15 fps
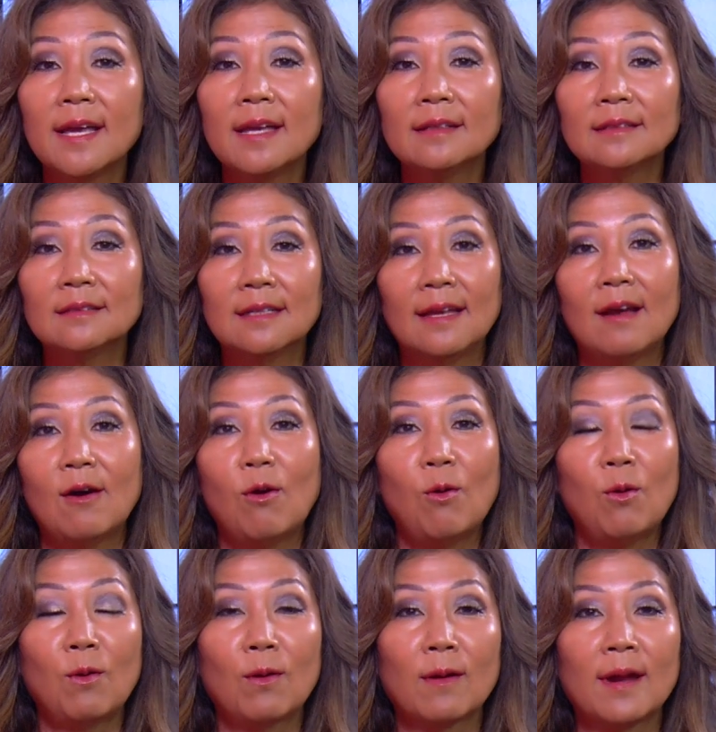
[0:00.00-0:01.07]
like?
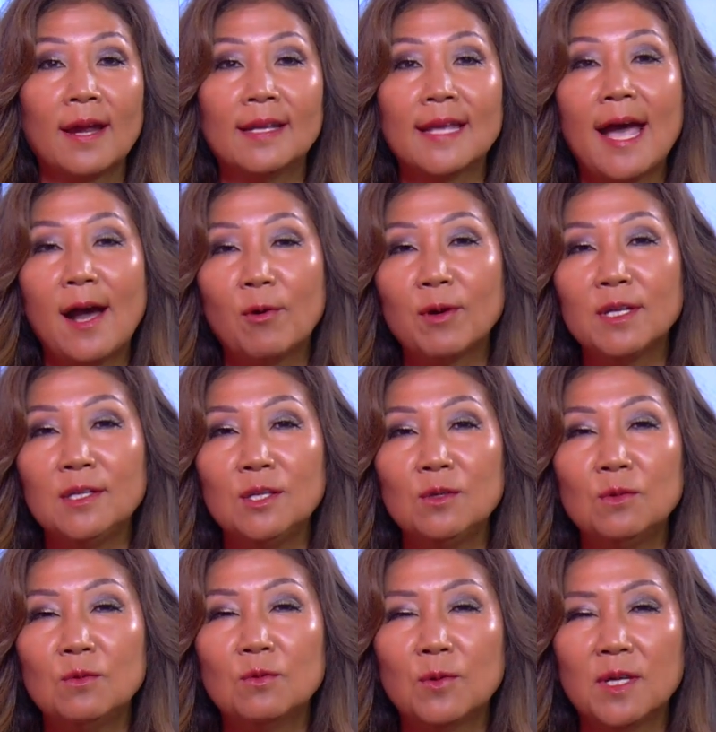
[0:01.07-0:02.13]
And how are
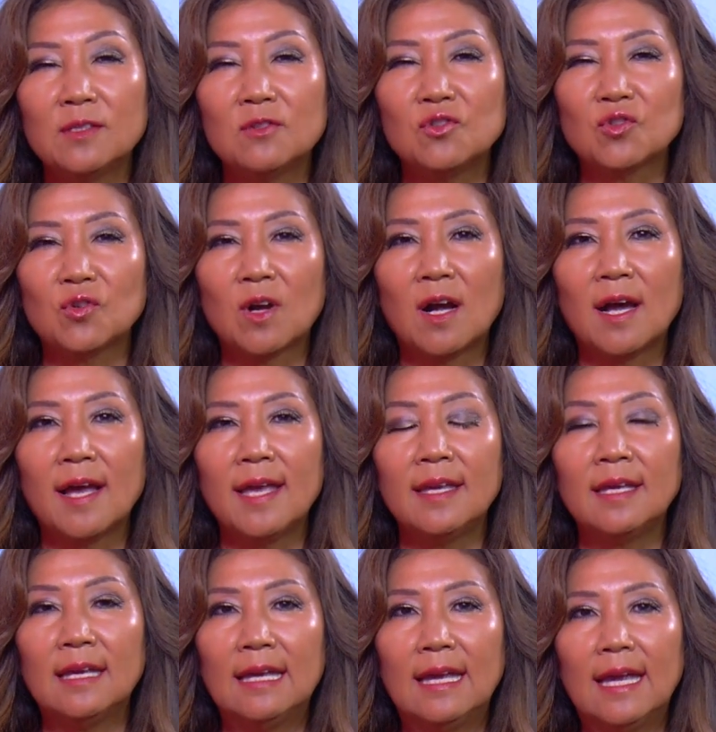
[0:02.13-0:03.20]
you going to
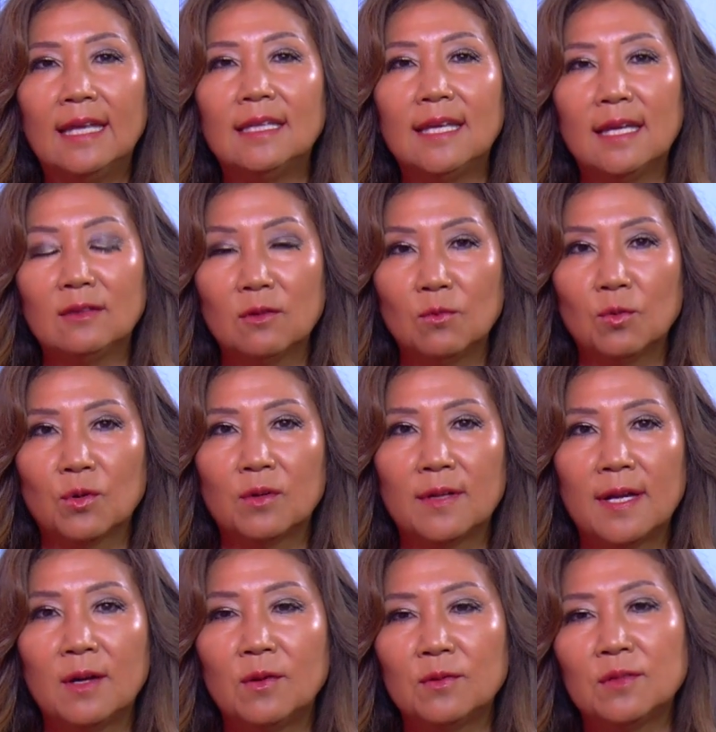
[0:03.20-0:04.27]
try and get the
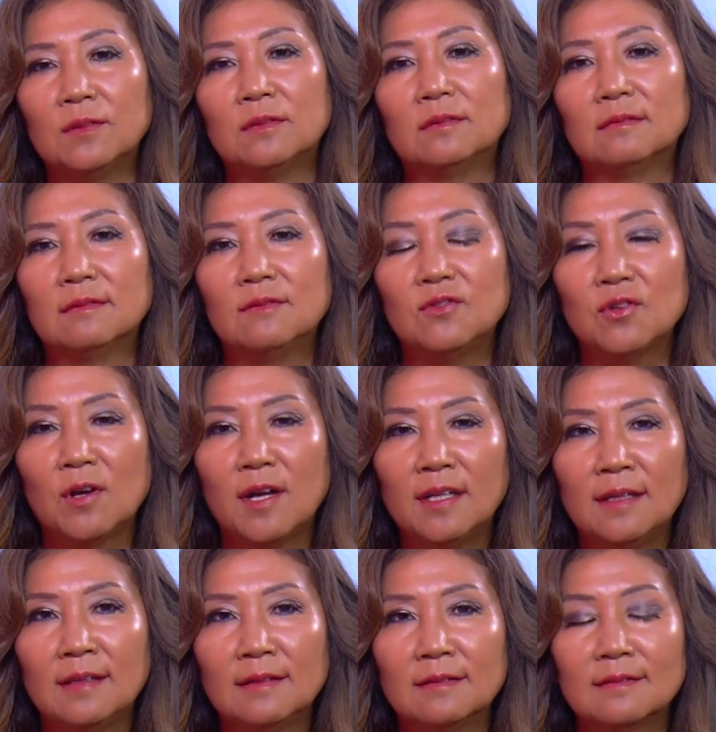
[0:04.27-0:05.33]
word out,
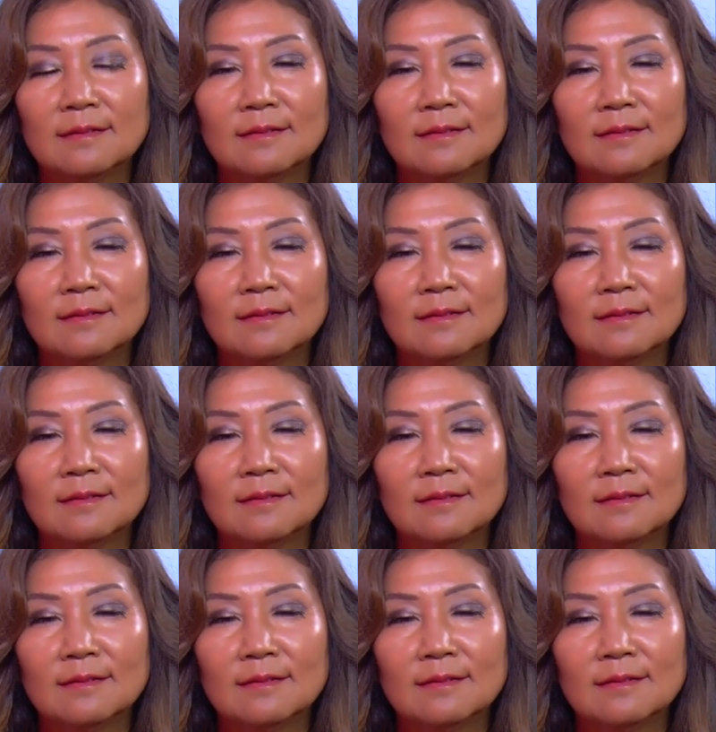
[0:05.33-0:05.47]
Johnny?